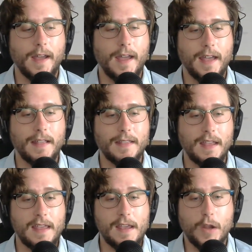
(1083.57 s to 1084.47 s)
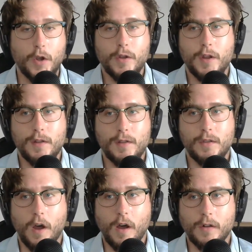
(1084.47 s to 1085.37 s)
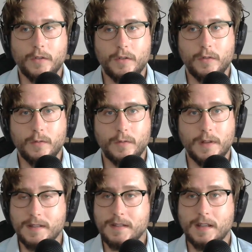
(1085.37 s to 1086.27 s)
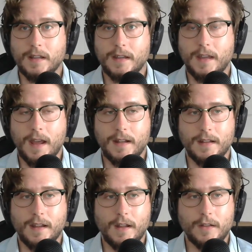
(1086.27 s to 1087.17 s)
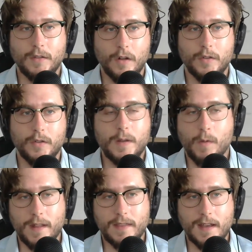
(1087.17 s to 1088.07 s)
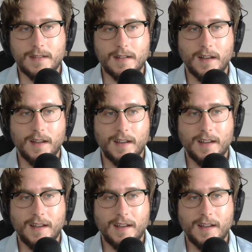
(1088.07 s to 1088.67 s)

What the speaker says: And he couldn't talk to, and he still can't talk to anyone at Tesla.